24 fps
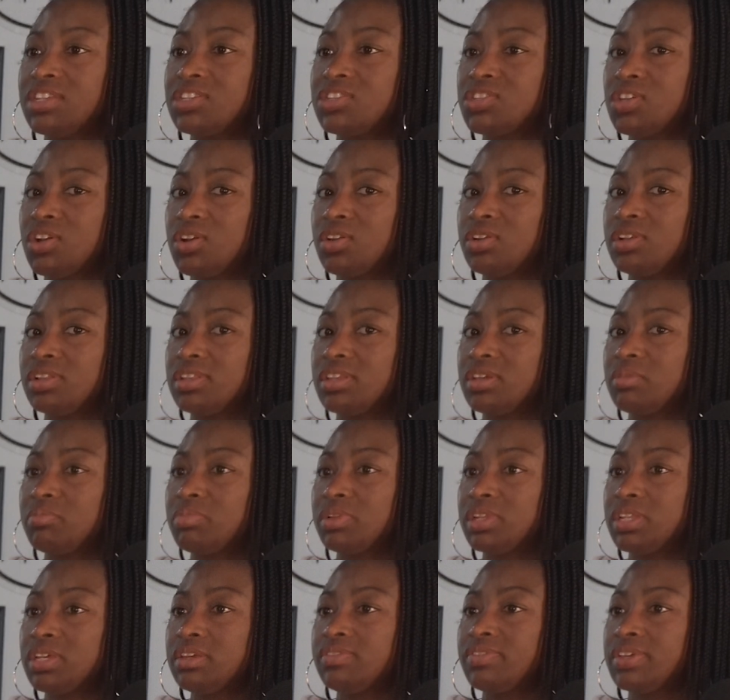internally
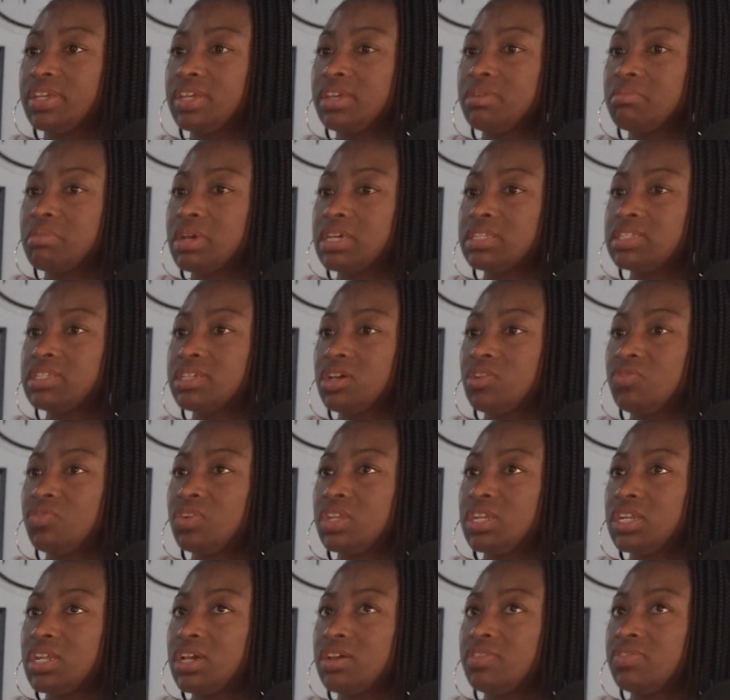believing in myself
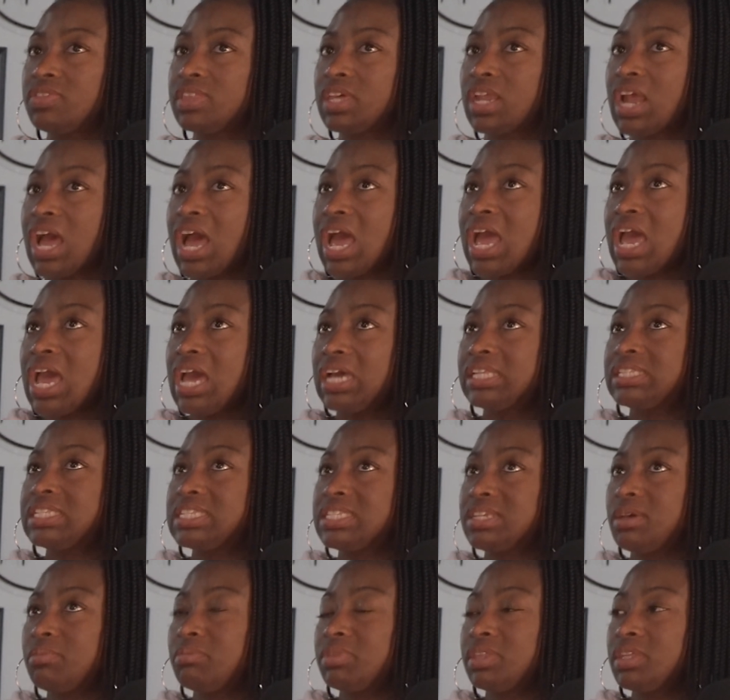enough that I had
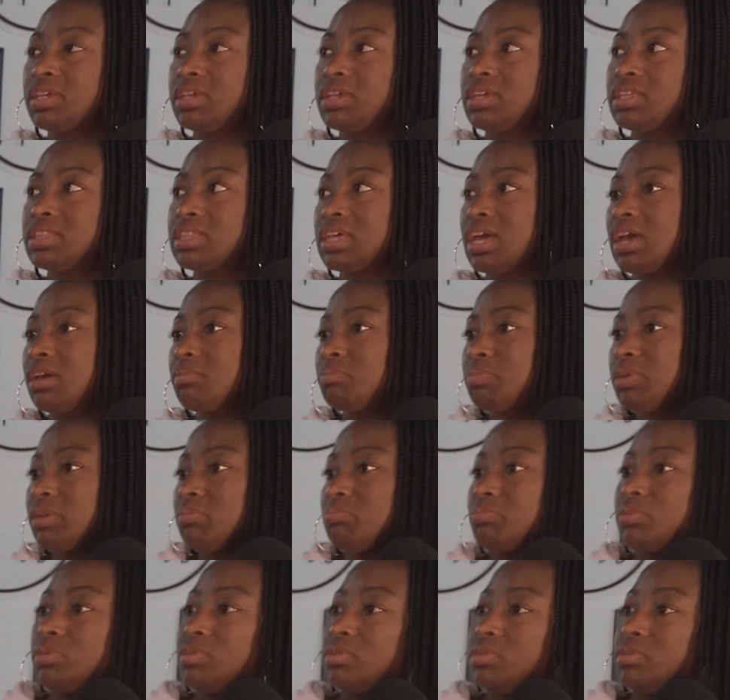something that
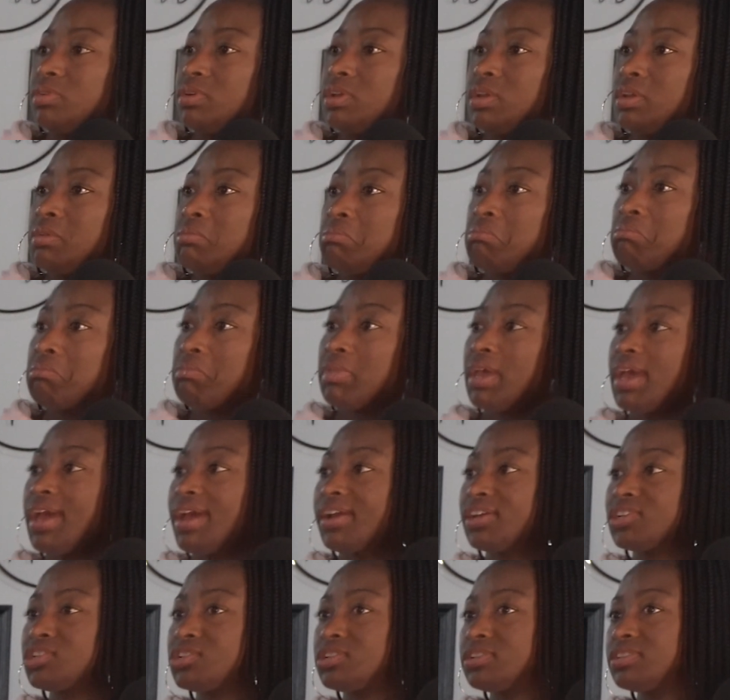people
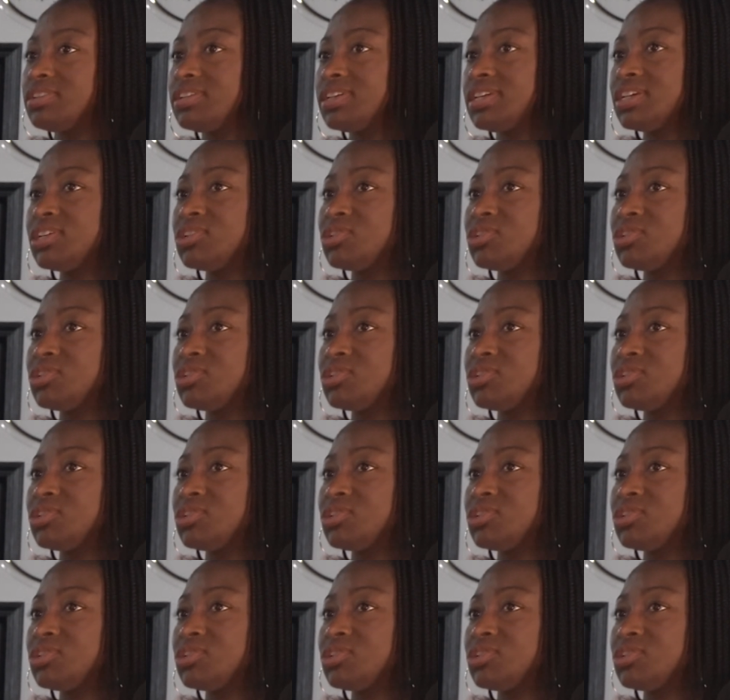actually